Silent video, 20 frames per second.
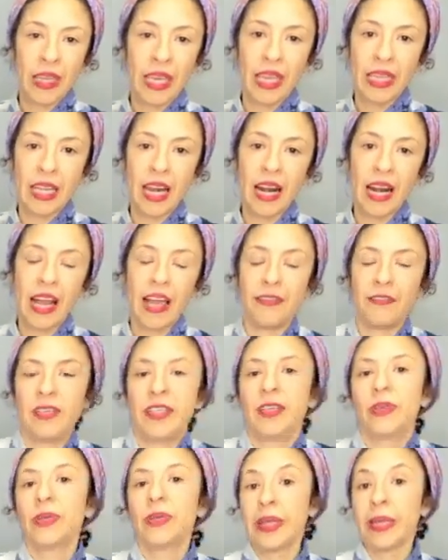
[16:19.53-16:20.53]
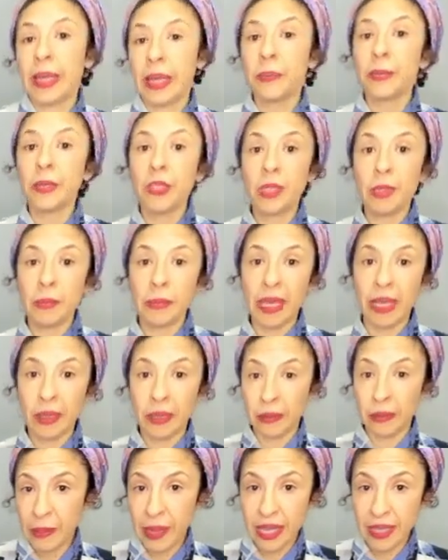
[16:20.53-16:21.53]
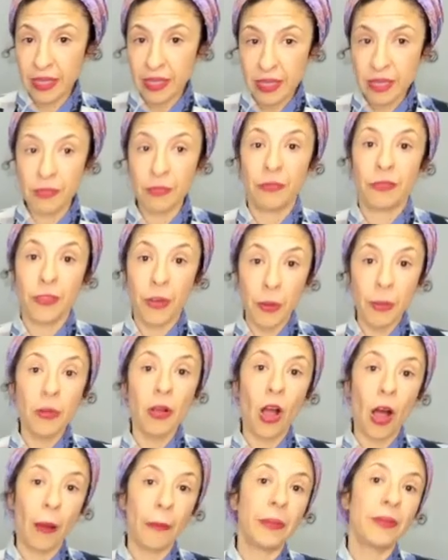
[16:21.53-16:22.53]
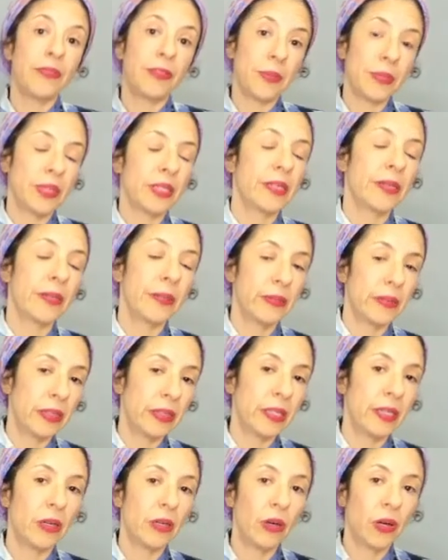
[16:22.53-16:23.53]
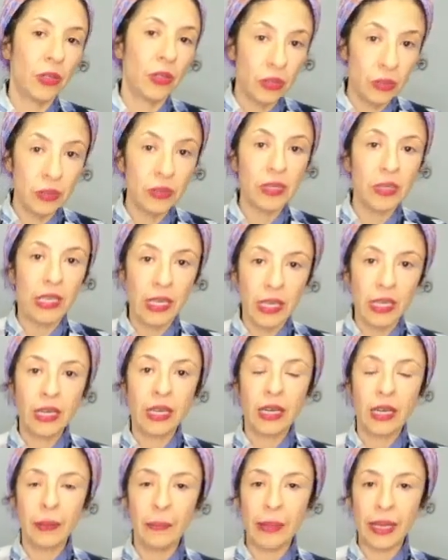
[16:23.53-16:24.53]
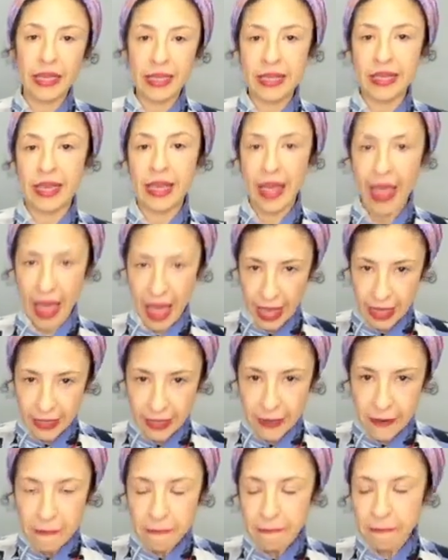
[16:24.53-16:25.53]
in their life, they were able to make pants from copying from their own pants they had.